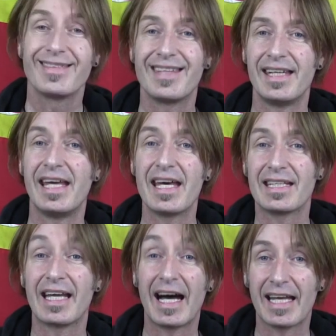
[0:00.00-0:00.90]
Tener
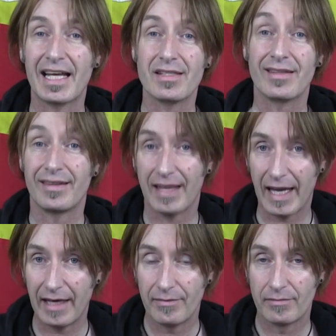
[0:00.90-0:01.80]
ganas
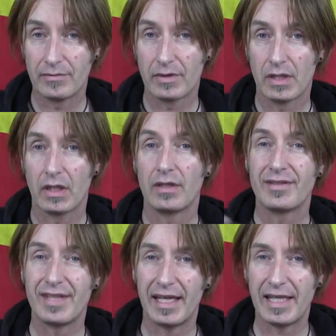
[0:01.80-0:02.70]
de.
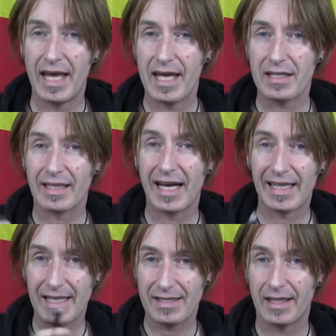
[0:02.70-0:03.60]
Tener
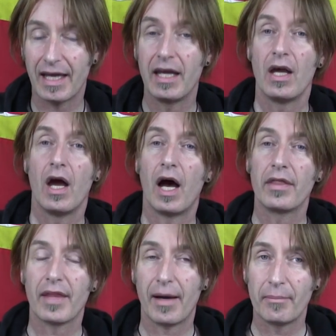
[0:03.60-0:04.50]
ganas de.
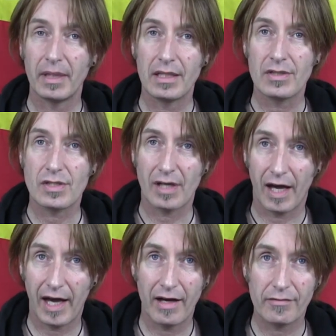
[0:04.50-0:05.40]
And that means to
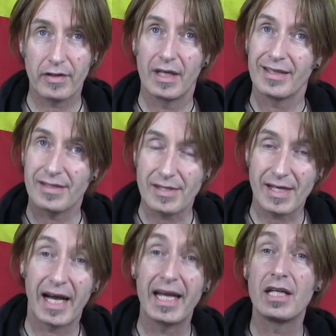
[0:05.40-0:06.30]
have
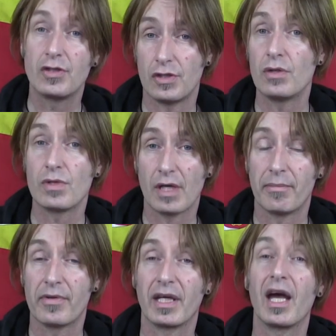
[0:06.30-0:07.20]
desire to do
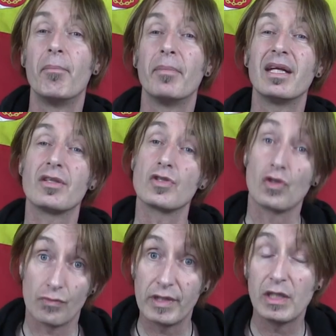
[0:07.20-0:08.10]
something. It means
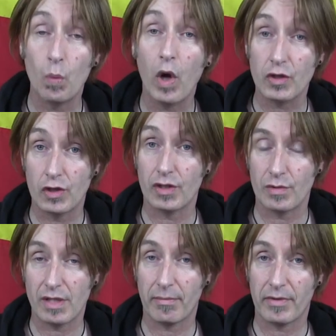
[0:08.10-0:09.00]
to really want to do
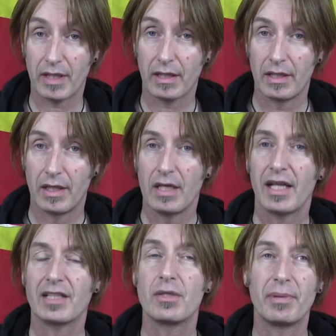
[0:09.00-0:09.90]
something.
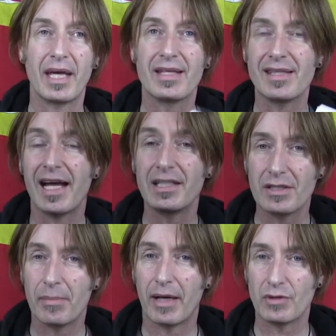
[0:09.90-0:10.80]
Like to be excited
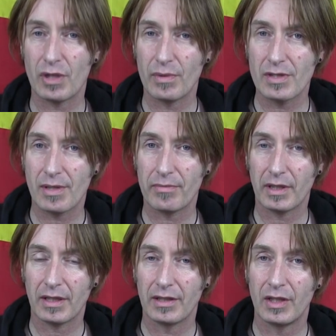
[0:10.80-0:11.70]
about doing
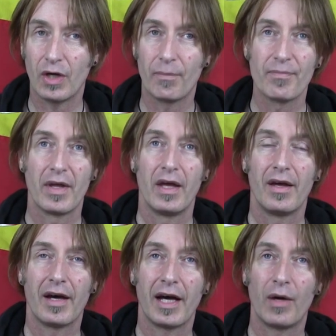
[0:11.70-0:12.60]
something, you
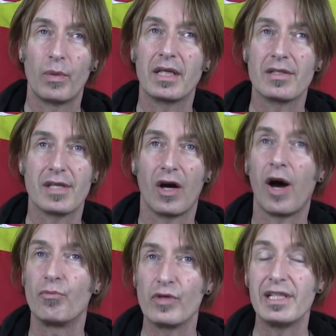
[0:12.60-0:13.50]
know. We can say, oh,
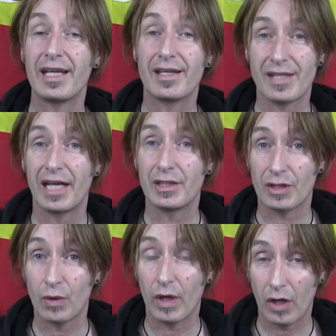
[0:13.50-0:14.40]
I'm really excited to
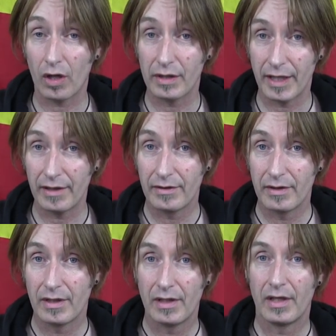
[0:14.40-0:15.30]
go on holiday.
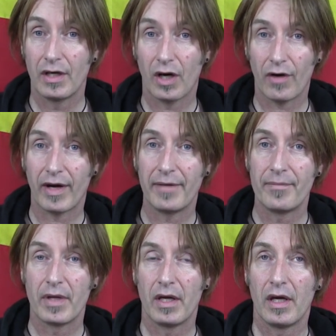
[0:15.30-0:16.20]
All right.
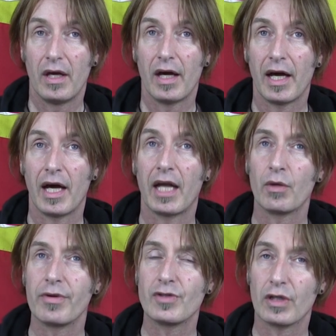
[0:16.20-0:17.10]
I
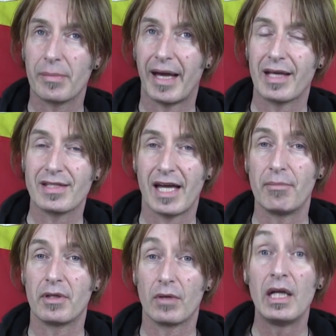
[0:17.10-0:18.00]
know we talked about
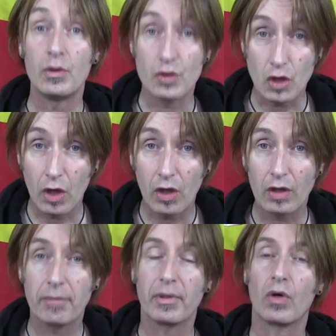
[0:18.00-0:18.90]
excitement,
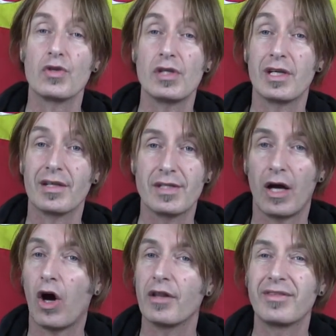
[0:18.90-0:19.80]
ilusión, but also you can say,
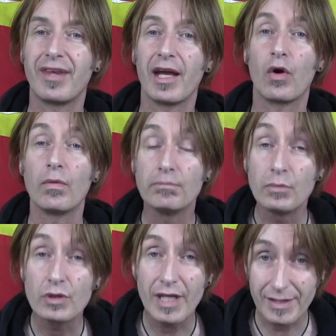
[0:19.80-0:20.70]
oh, tengo
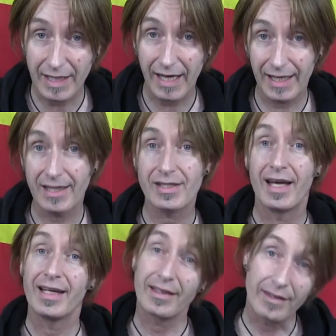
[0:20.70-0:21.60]
muchas ganas
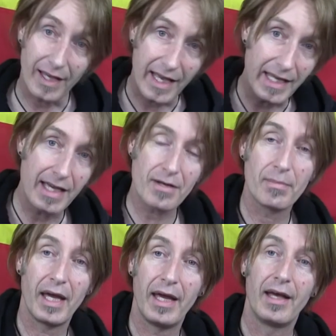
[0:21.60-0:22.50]
de
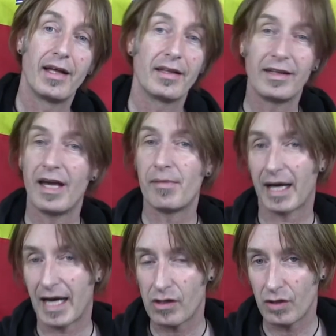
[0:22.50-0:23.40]
irme de
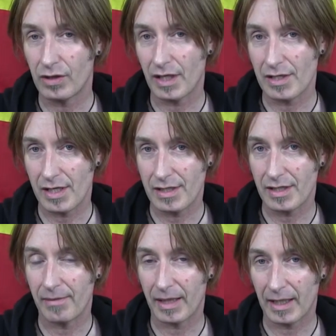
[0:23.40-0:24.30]
vacaciones este
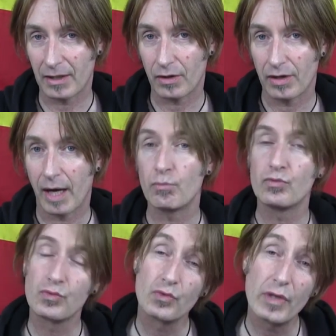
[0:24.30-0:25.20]
verano.
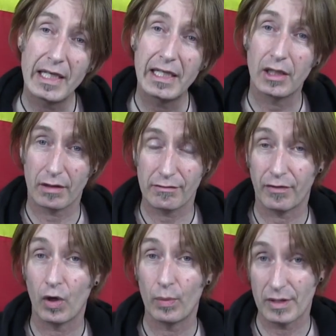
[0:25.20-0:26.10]
I'm really looking
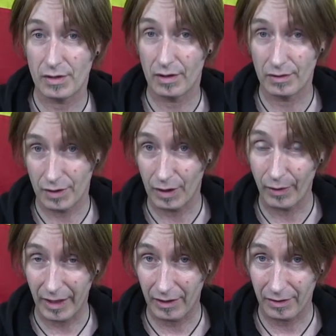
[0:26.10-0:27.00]
forward to
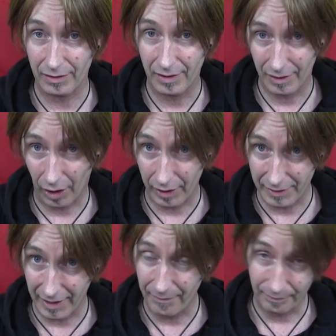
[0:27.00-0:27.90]
going on
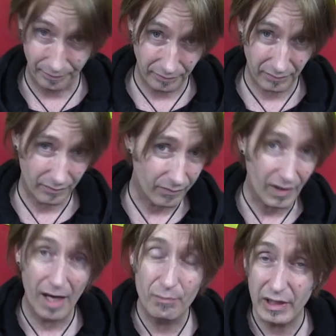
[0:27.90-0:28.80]
holiday.
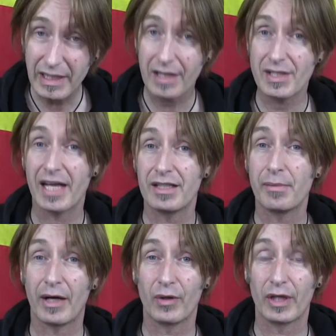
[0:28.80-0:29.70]
I'm really excited
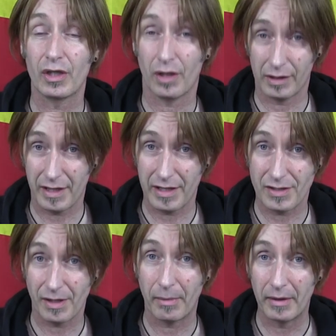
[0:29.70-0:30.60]
about going on holiday this
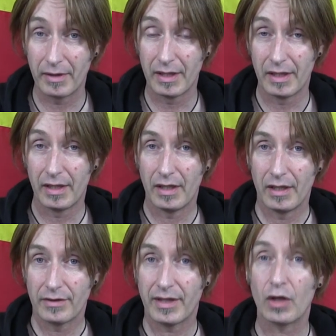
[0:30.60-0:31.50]
summer.
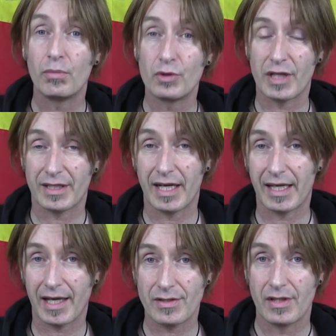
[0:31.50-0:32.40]
Tengo muchas
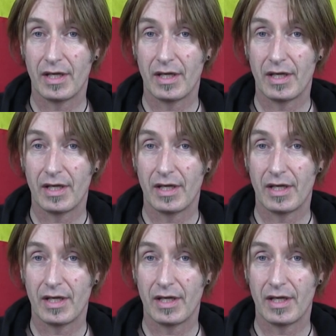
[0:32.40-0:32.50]
ganas.